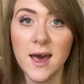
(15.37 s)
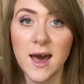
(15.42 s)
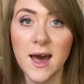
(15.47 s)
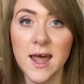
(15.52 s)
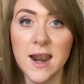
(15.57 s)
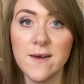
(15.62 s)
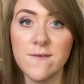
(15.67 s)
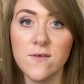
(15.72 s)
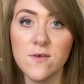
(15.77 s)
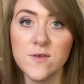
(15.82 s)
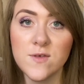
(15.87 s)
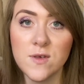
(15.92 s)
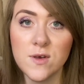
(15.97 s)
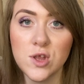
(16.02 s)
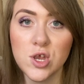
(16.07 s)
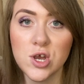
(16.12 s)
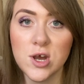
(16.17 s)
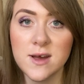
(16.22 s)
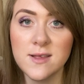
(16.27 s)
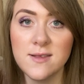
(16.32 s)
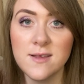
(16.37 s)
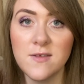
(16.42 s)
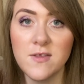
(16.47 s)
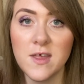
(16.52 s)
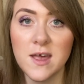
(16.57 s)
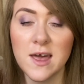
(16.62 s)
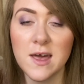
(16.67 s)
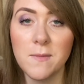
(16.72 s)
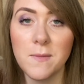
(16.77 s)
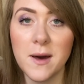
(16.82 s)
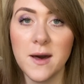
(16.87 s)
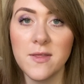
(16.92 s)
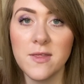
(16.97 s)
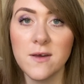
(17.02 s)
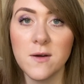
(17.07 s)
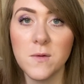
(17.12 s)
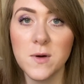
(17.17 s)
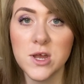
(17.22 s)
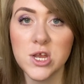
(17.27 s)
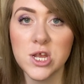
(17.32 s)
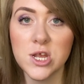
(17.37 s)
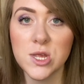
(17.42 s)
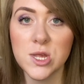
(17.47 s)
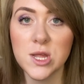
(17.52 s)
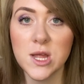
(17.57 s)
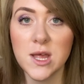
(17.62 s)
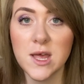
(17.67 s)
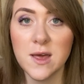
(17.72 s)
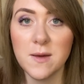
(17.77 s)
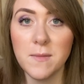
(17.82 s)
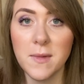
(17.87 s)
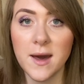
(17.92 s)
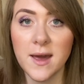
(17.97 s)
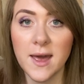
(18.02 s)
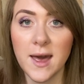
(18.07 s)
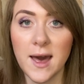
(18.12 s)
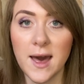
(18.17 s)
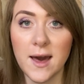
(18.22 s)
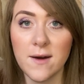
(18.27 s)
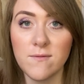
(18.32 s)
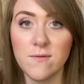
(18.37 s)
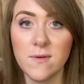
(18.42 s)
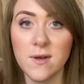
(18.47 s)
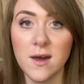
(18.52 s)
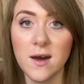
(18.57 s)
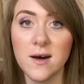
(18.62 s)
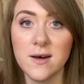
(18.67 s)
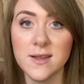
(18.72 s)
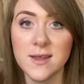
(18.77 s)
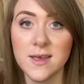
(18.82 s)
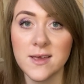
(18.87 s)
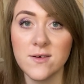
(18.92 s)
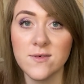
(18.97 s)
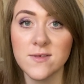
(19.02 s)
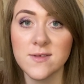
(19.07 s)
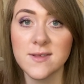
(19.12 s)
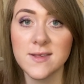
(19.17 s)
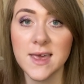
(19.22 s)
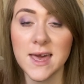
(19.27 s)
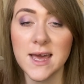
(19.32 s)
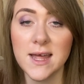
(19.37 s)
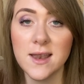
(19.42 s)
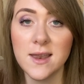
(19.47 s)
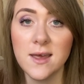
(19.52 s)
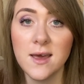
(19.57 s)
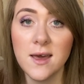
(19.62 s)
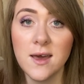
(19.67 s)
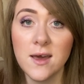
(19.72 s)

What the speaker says: and I've also tried to think about the questions that you might have regarding your skin,